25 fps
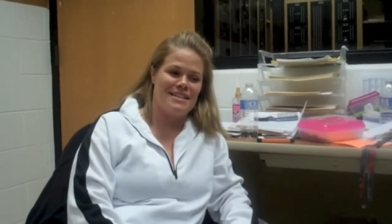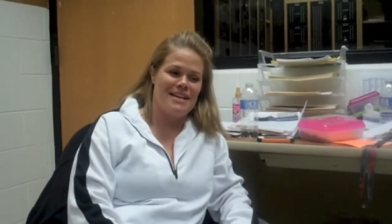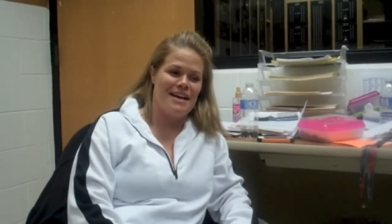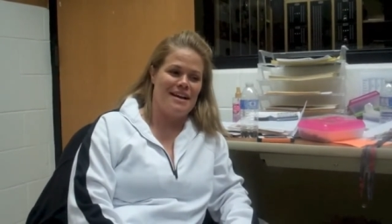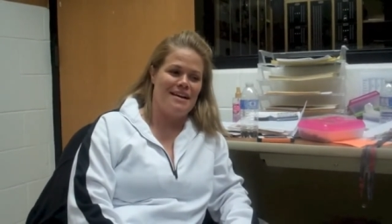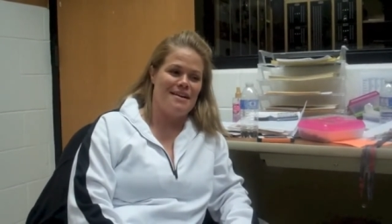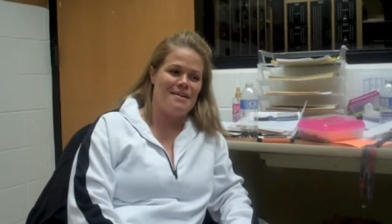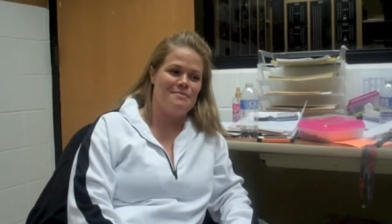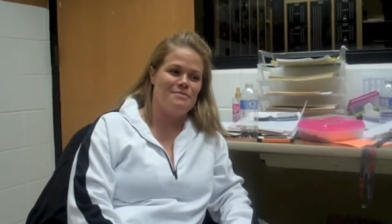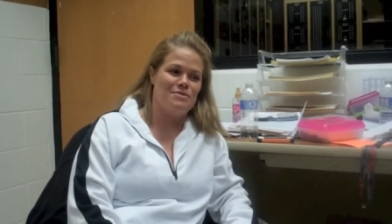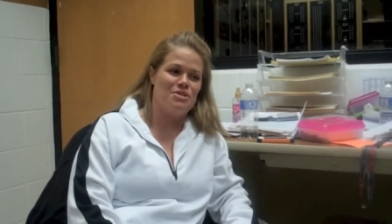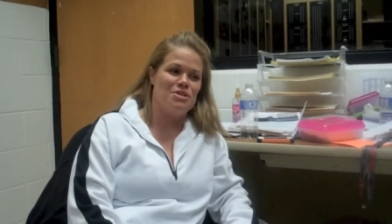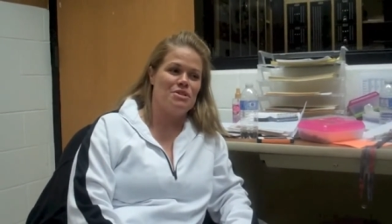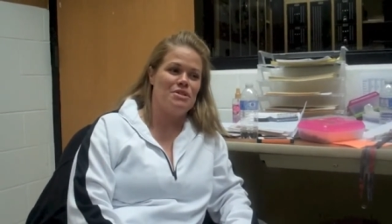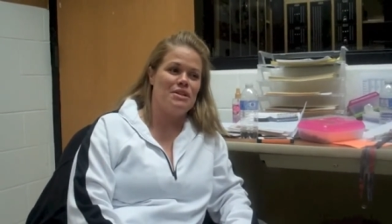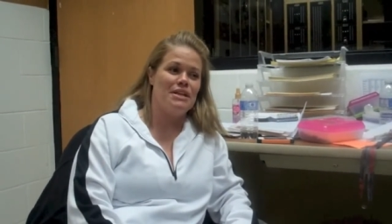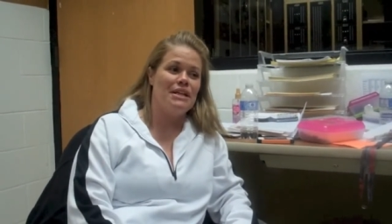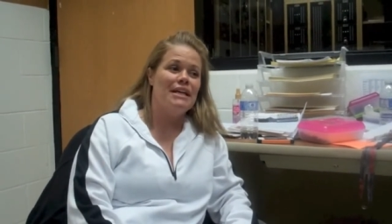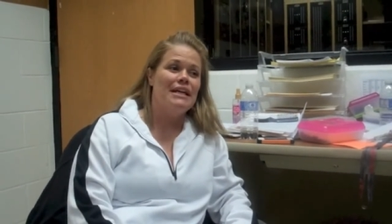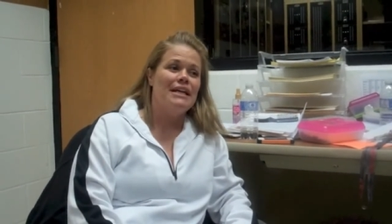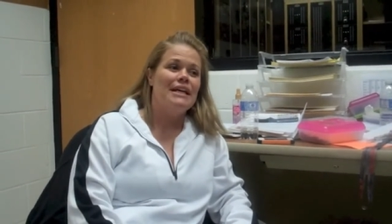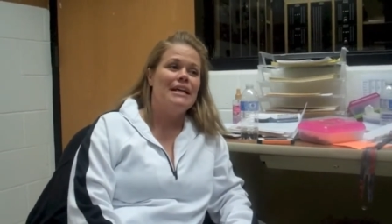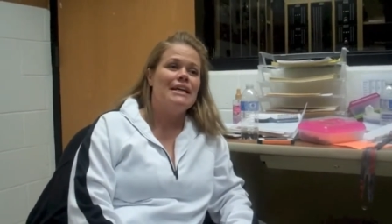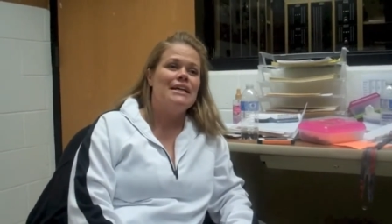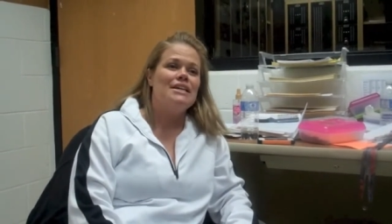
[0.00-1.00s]
Um,
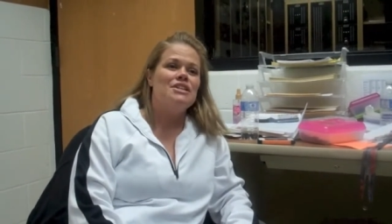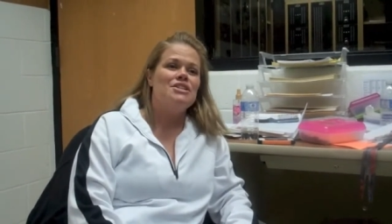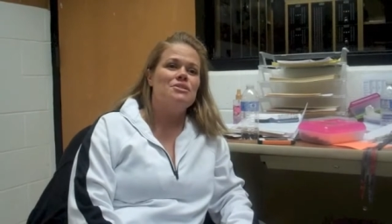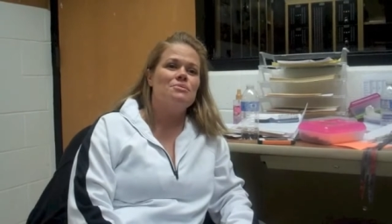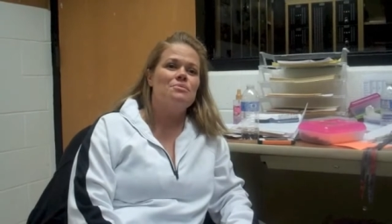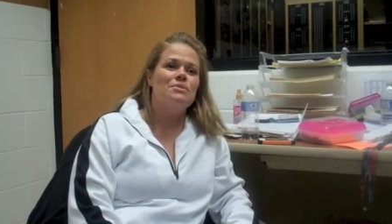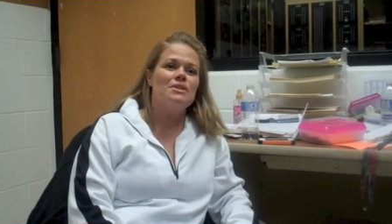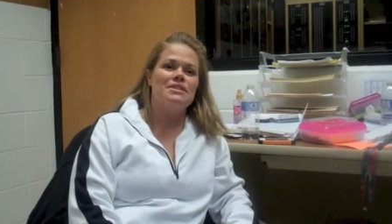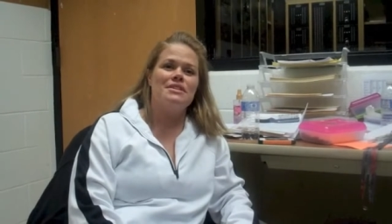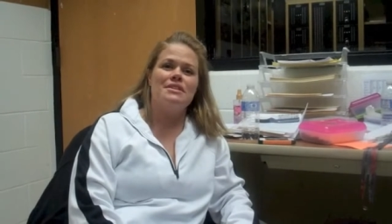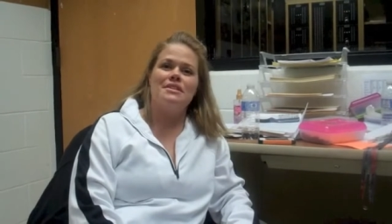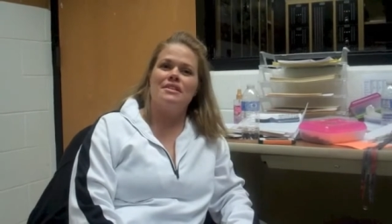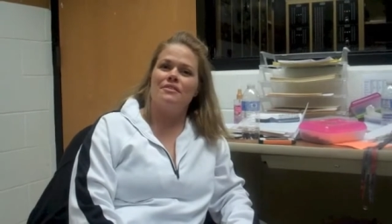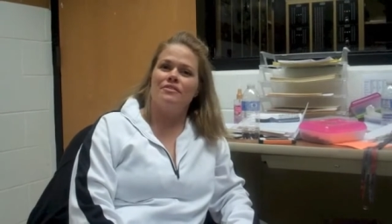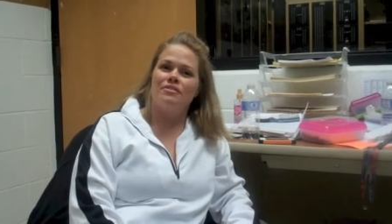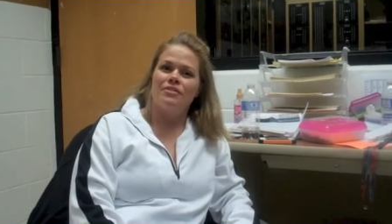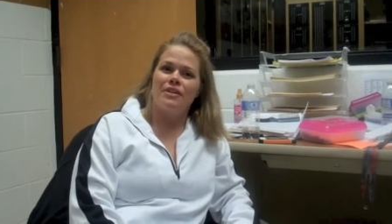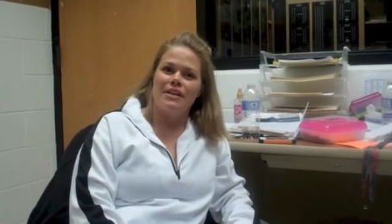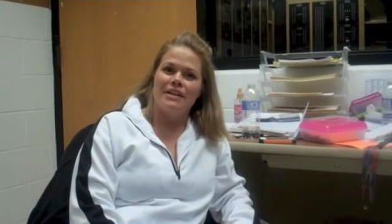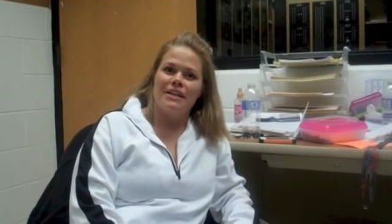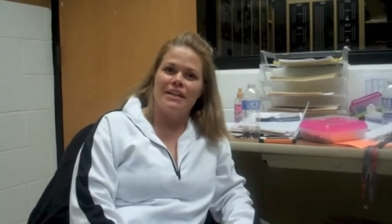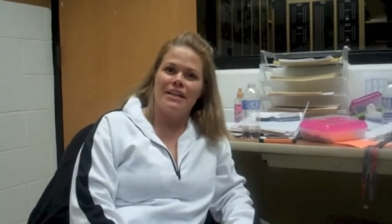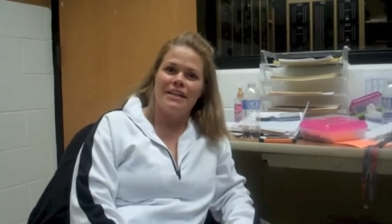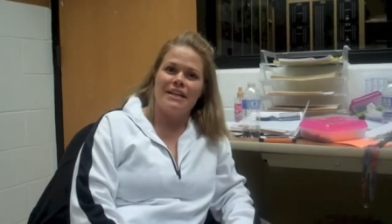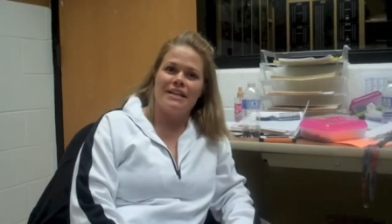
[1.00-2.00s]
she she wasn't the
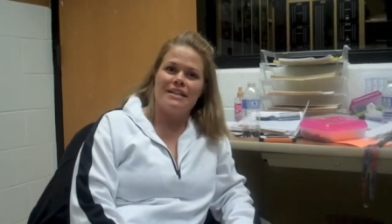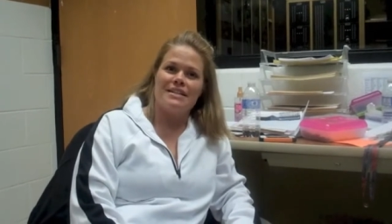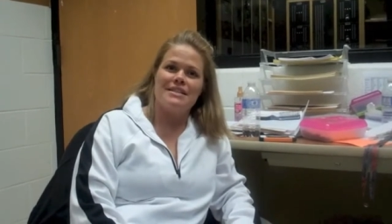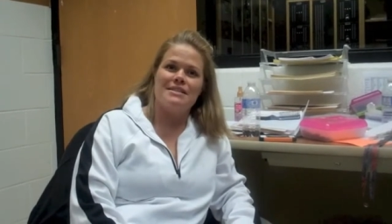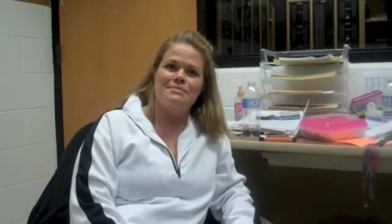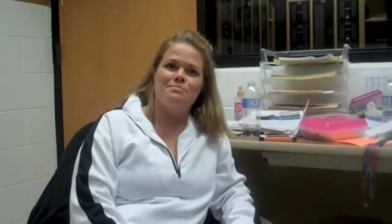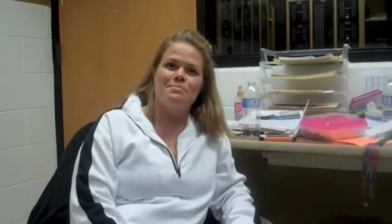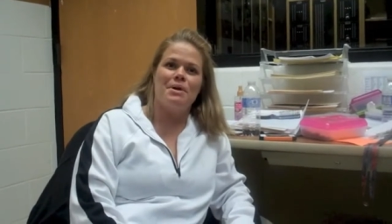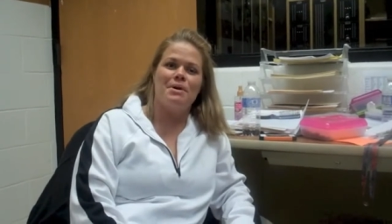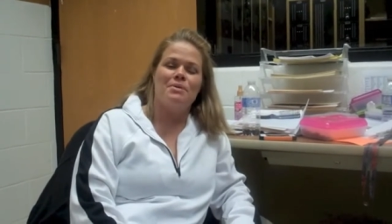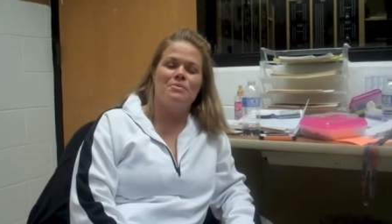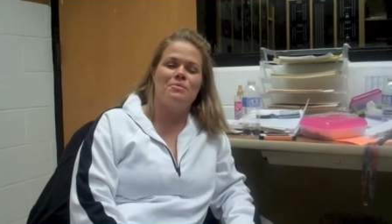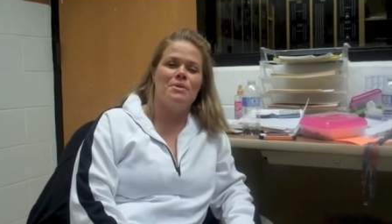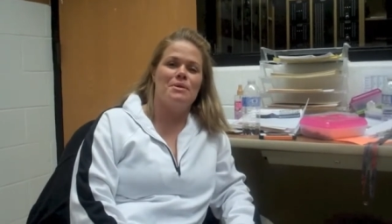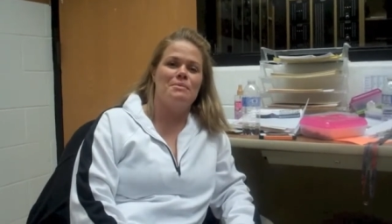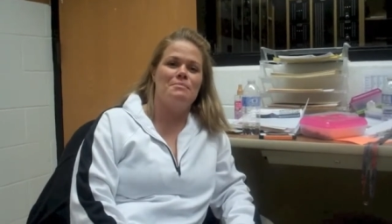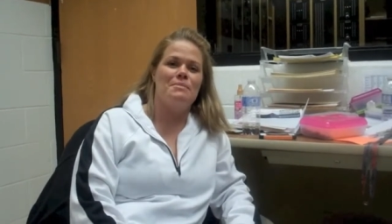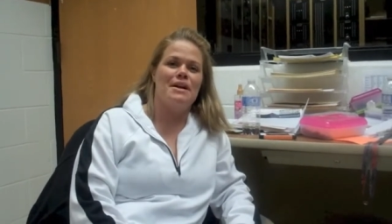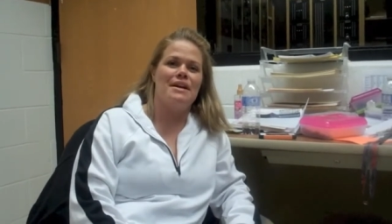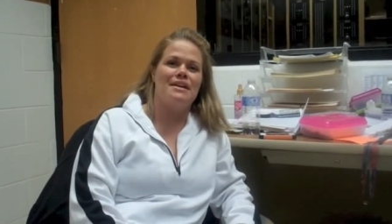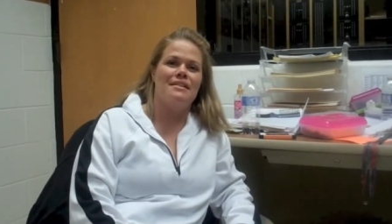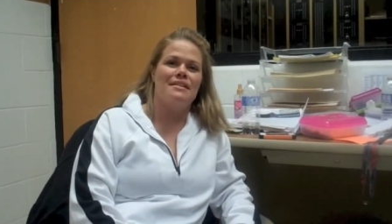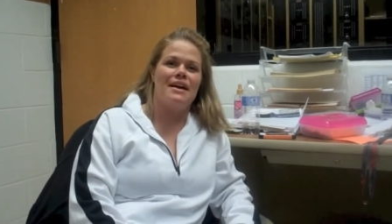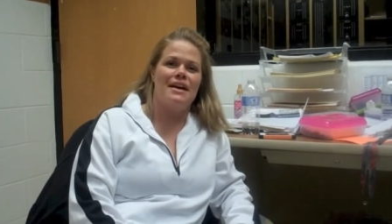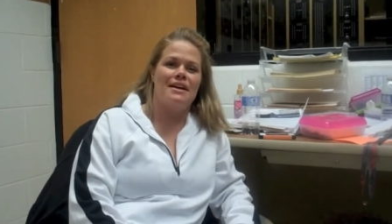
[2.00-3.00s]
friendliest, but we
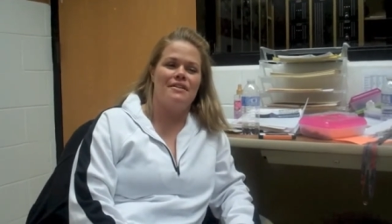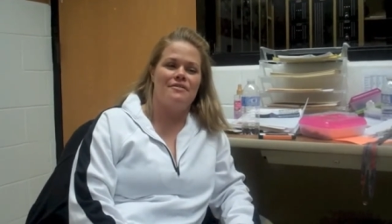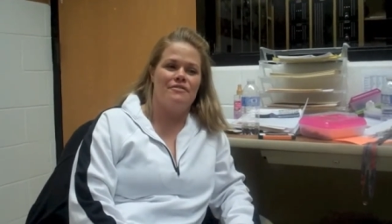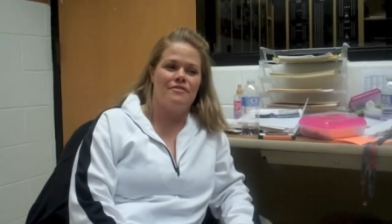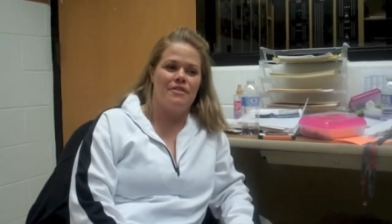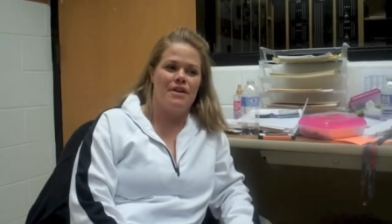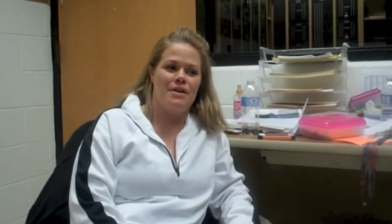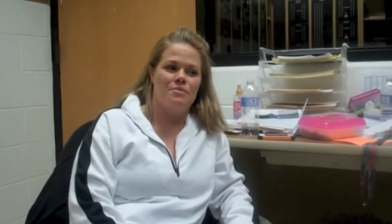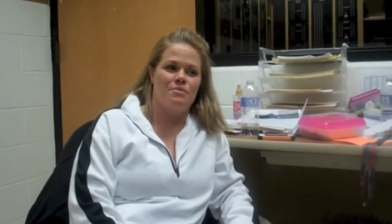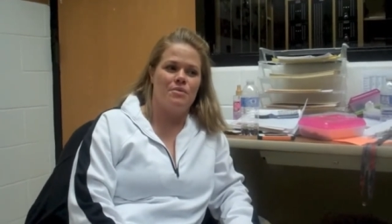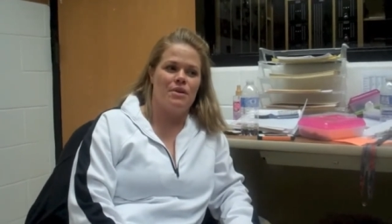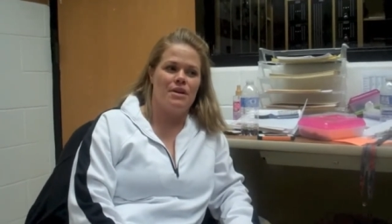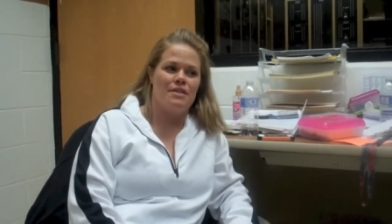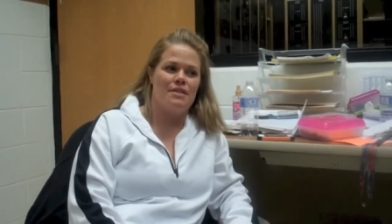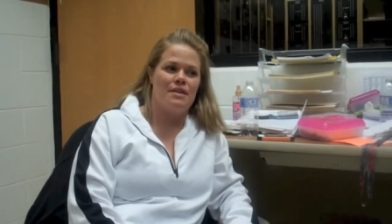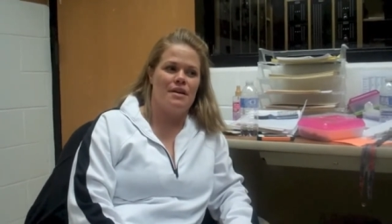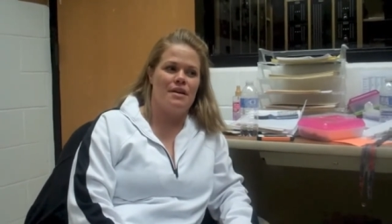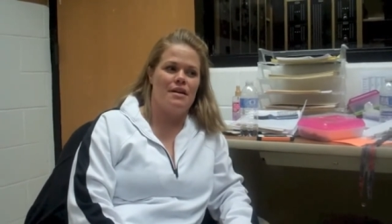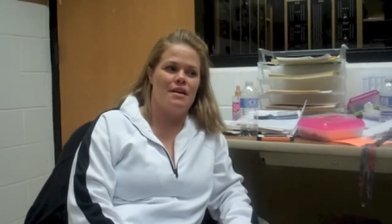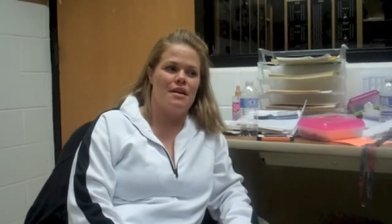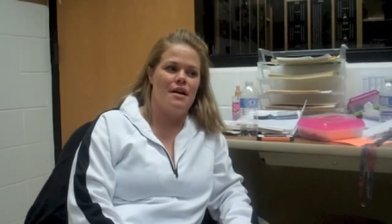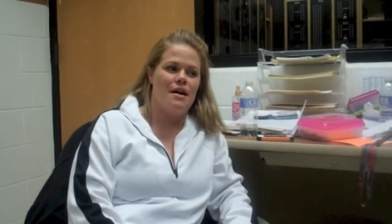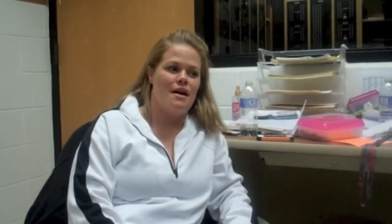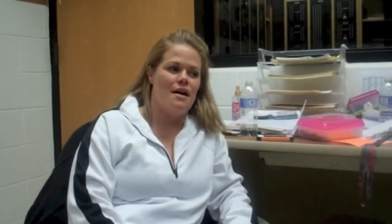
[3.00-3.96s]
made a lot of fun with it.